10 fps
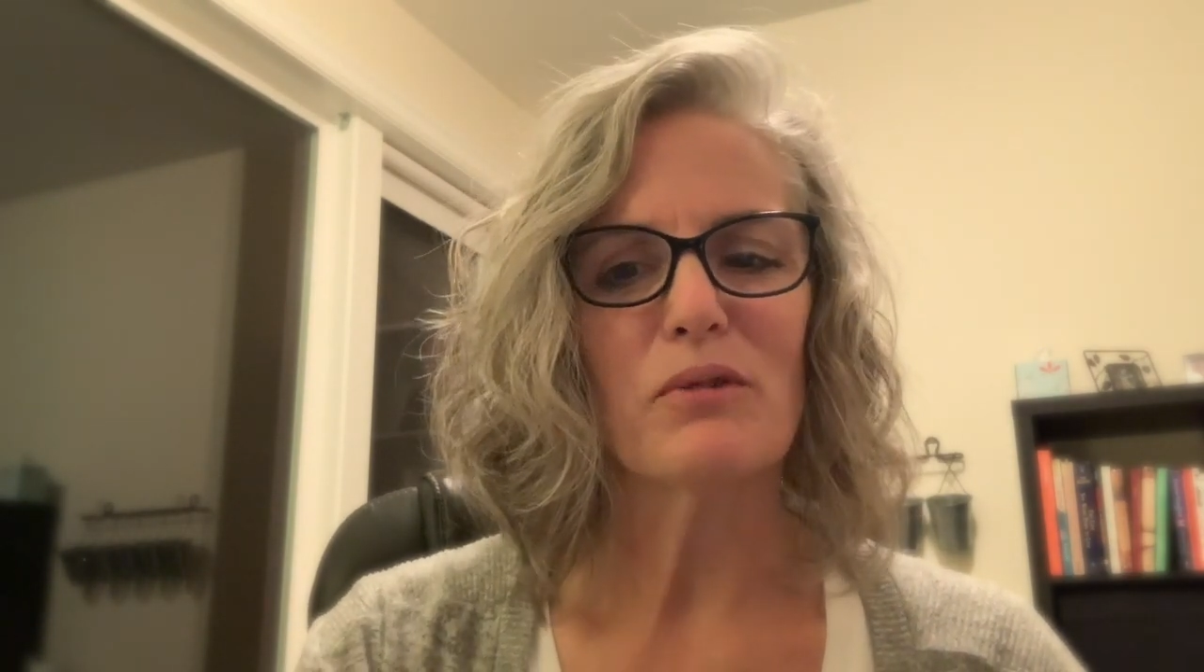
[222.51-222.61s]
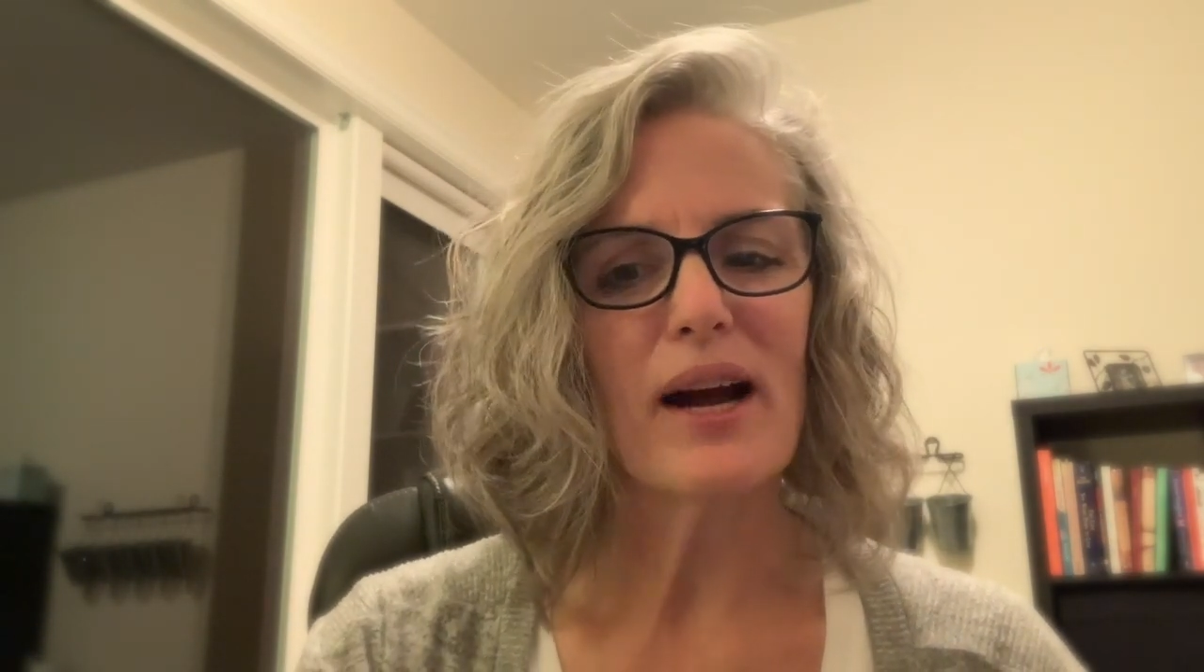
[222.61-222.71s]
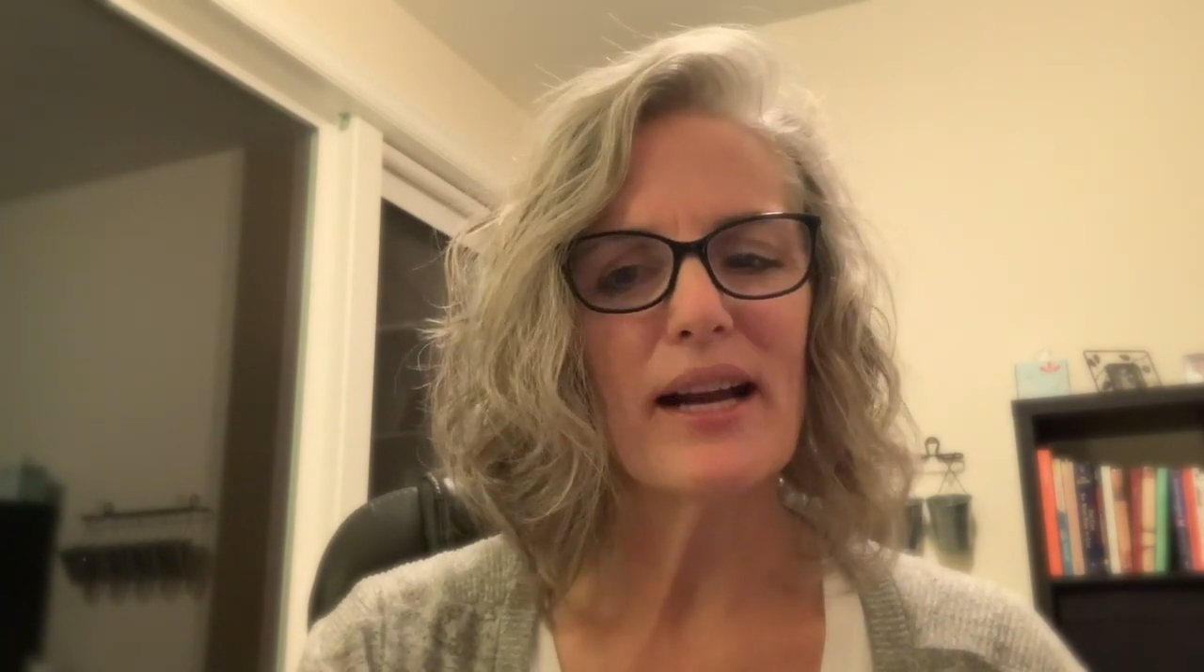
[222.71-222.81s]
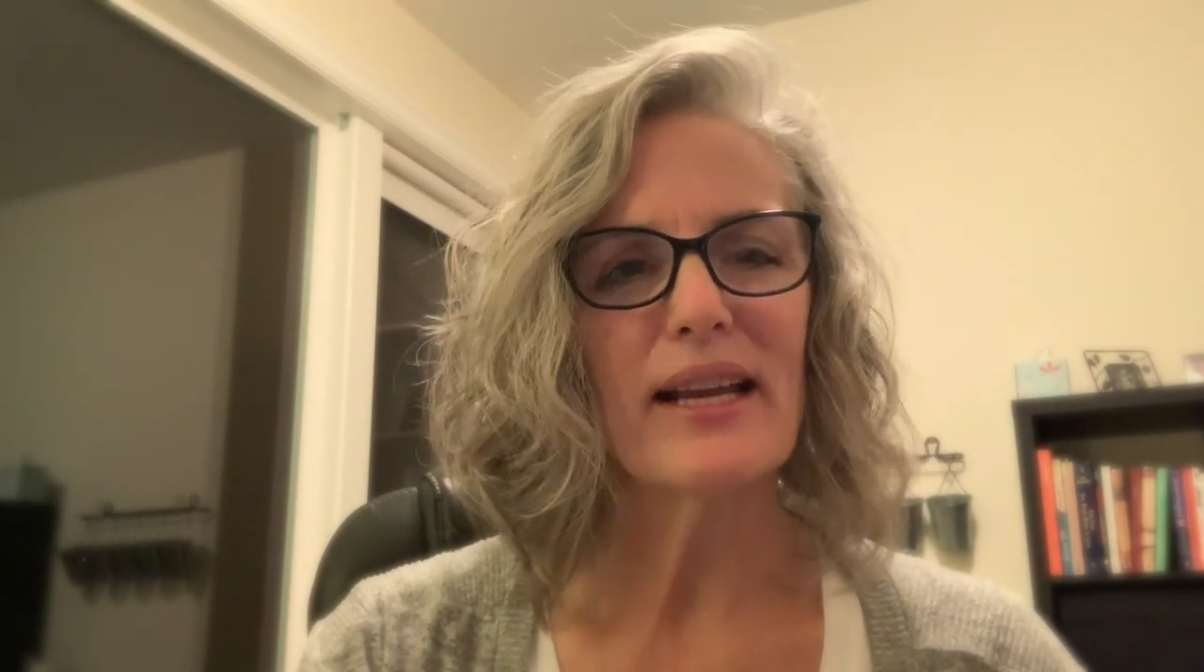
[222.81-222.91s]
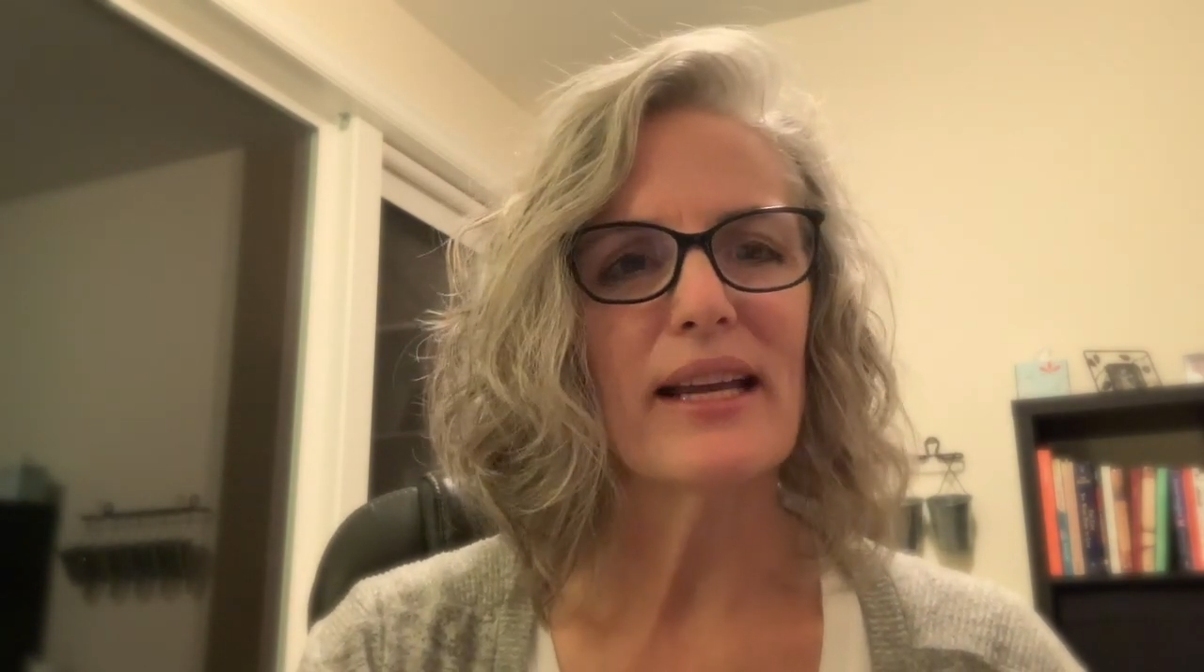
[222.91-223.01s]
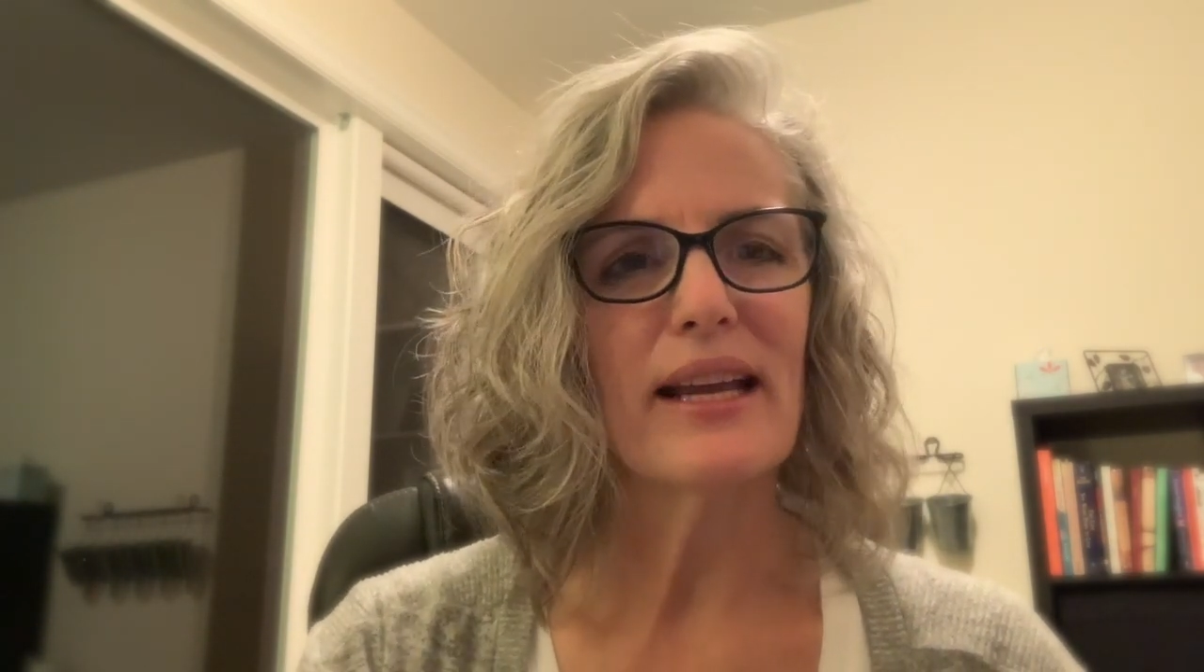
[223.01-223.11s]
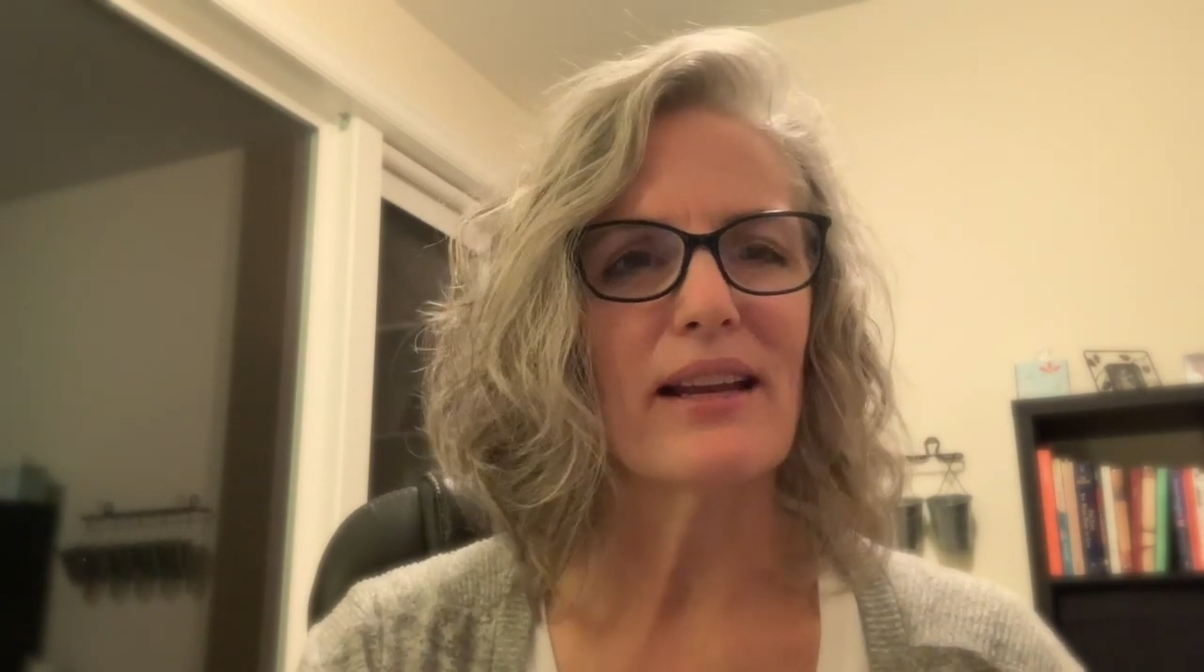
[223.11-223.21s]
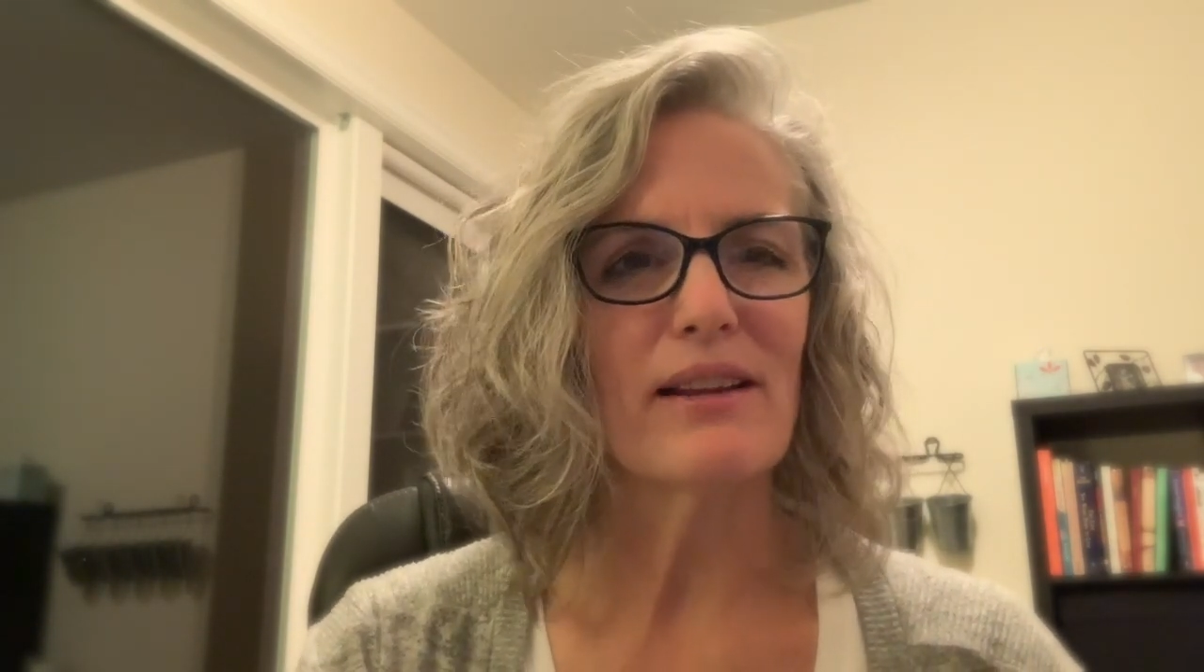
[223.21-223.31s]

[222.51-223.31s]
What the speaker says: riding and